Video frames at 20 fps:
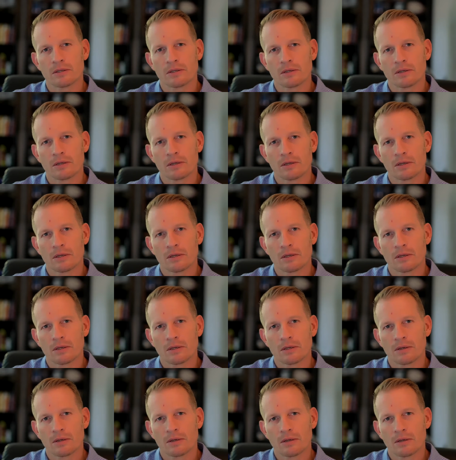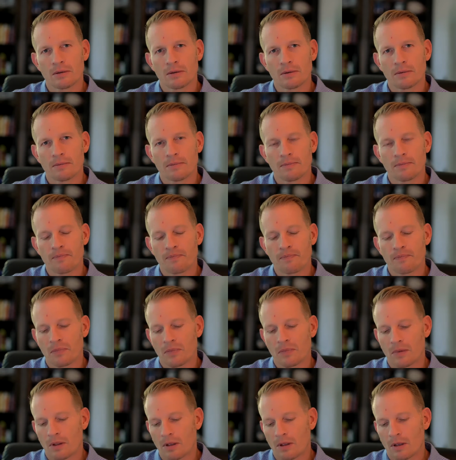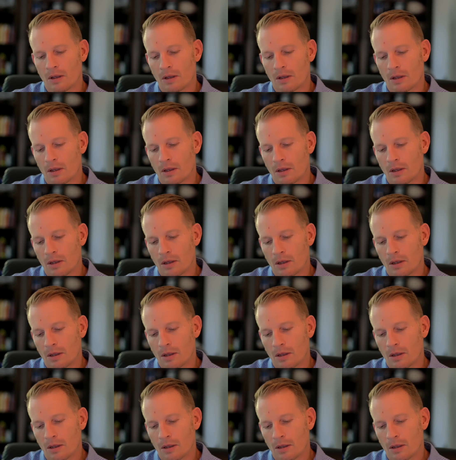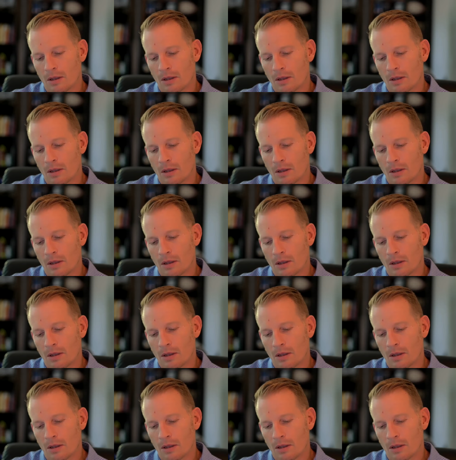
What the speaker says: (no one is talking)